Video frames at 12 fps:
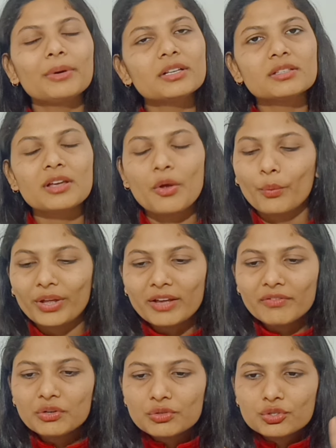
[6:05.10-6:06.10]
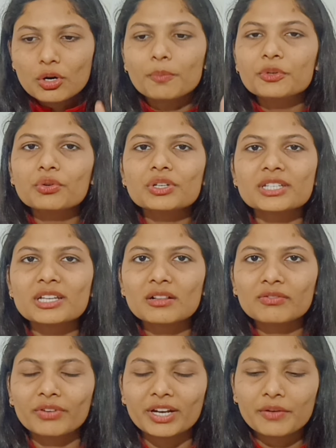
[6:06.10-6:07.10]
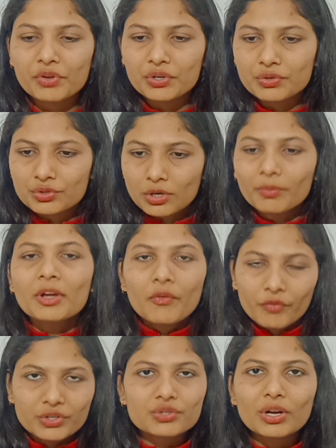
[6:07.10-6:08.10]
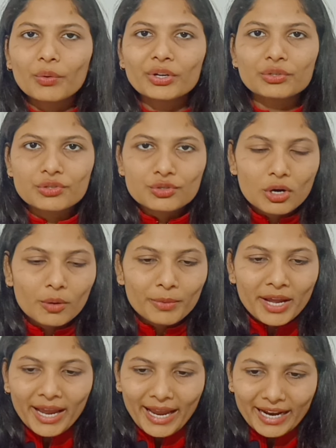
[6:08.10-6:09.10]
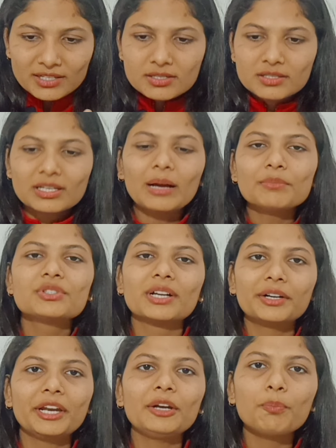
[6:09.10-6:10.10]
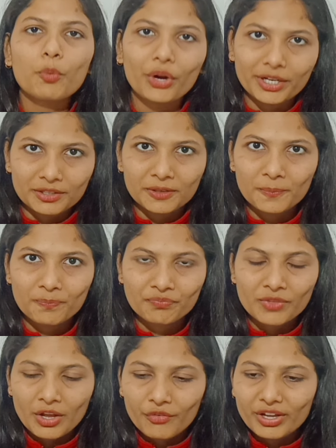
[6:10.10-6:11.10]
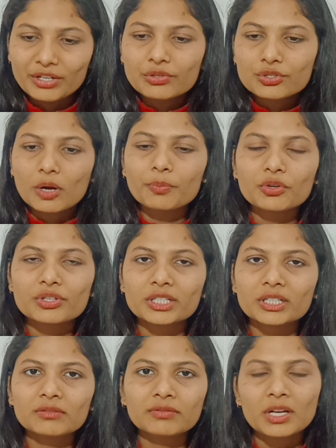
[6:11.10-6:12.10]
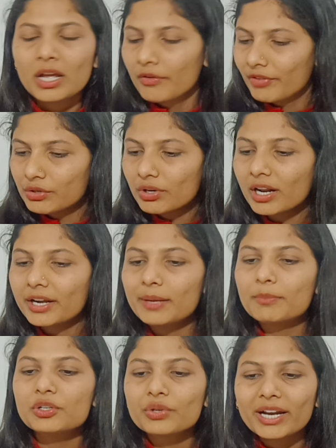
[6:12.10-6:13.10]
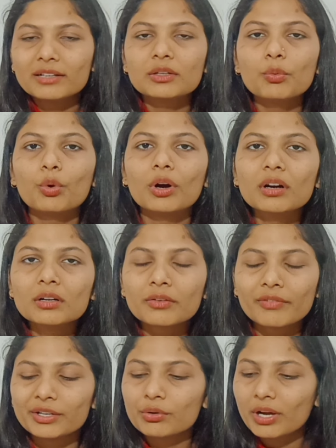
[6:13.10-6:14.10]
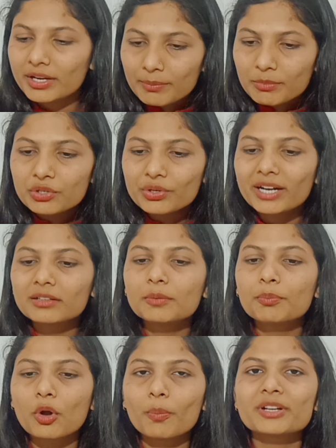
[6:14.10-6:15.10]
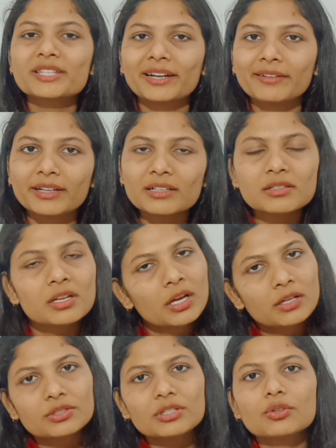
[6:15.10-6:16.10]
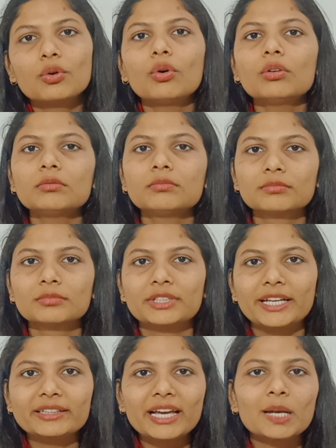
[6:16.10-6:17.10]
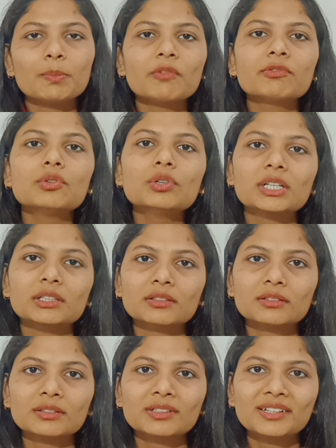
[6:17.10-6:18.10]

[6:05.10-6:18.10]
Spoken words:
Bas, whenever you stop yourself, because you are going to stop at some certain point. When you stop yourself, when you are unable to get the word, when you are unable to get the proper sentence, just go take the help of Google.